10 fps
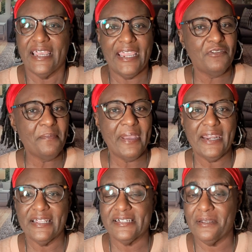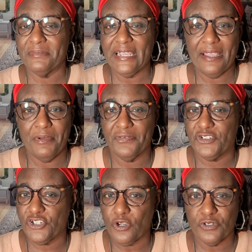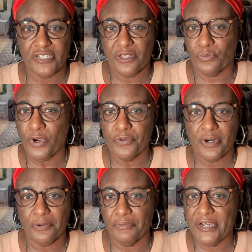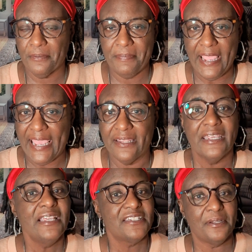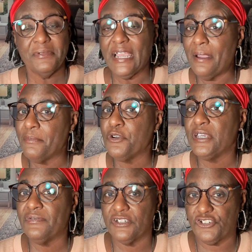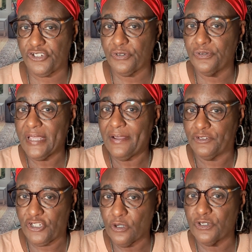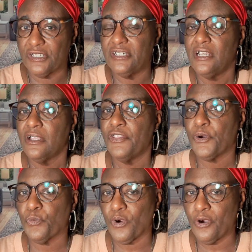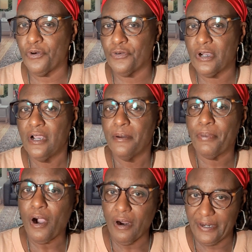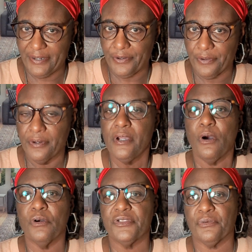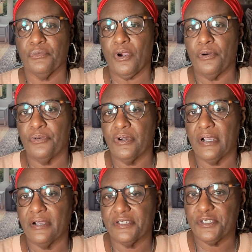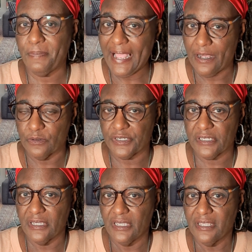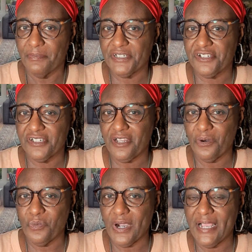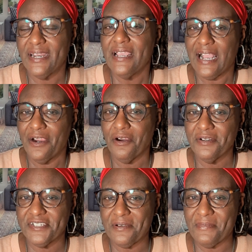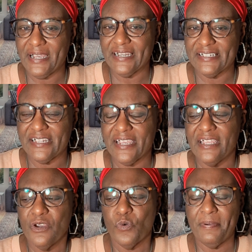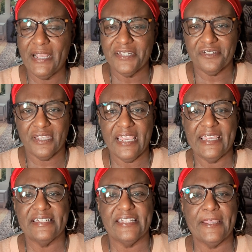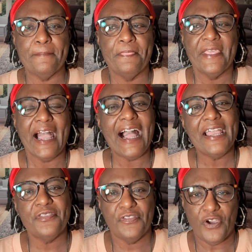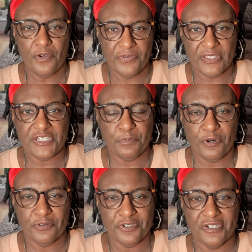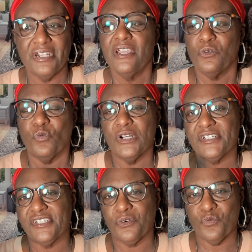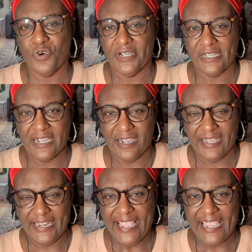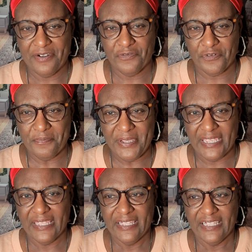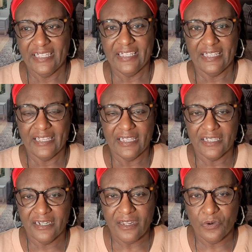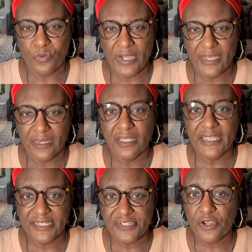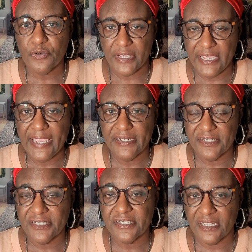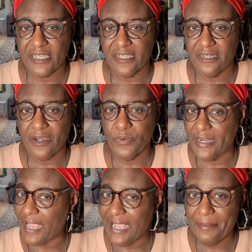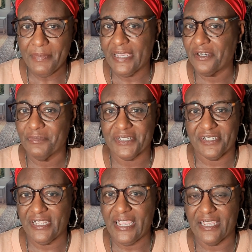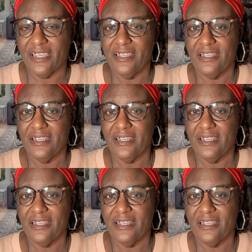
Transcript: Everybody sometime have chosen the wrong career path. Sometime you even have chosen the wrong partner or the wrong spouse. But you know what? I heard somebody say, well, Pastor KZ, I thought this person was the one God had for me. You know what? It's okay to say, you know what? I made a mistake.